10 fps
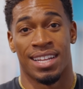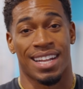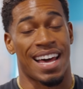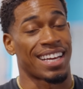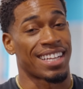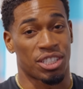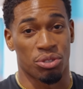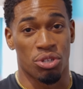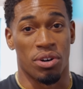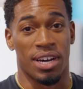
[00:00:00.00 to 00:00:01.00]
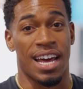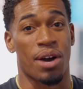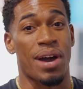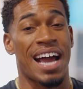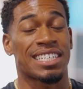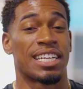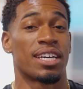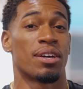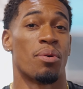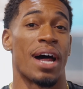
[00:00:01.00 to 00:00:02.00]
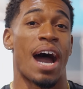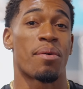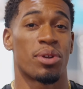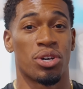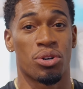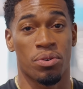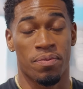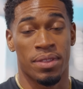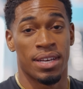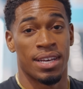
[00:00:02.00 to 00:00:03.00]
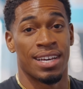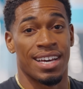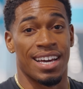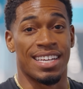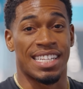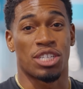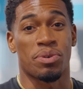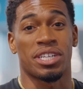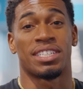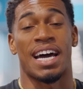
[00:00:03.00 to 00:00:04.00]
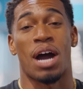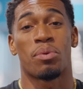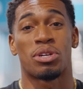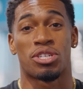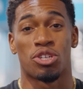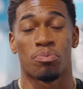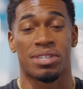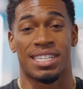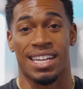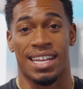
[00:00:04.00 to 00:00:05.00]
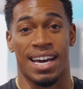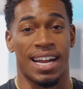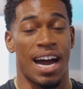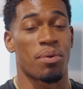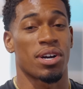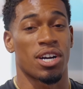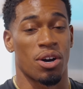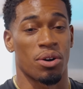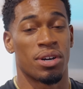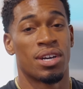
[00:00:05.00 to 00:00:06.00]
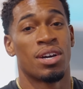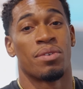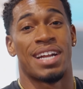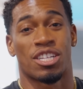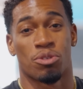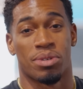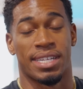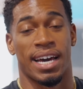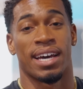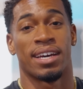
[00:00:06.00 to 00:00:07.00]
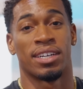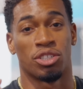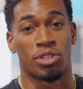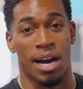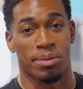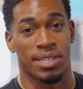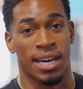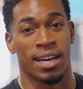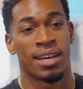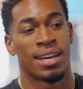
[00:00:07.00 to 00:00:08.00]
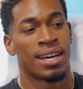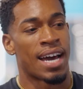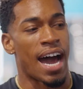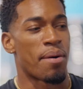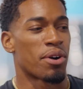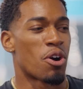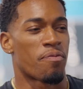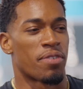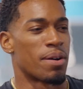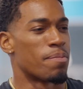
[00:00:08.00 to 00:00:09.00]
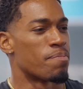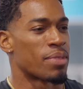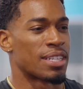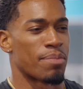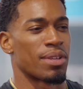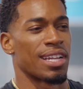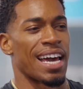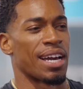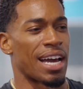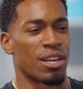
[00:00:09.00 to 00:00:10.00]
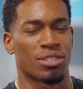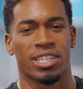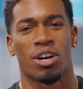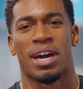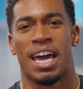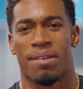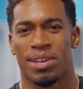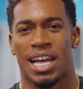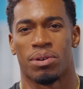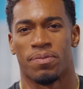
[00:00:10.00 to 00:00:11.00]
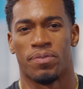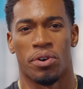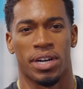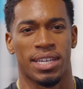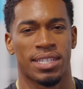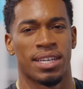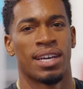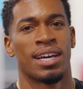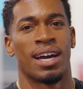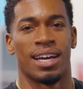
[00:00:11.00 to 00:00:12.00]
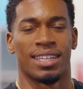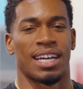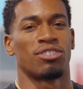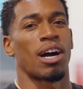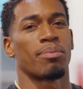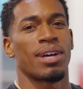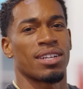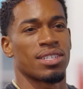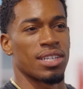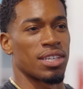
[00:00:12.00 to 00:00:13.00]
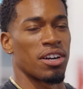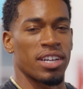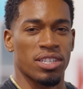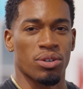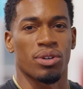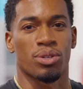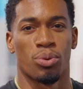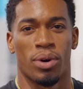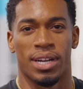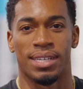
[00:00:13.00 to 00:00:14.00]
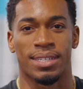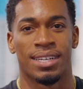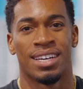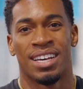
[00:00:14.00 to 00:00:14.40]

like that you do it. Now, actually, what I would do in this situation, I would superset that. I would go, well, not superset, drop set. I would go from something like, I usually go heavy, like with 40s, and then I drop down to the 30s or the 20s,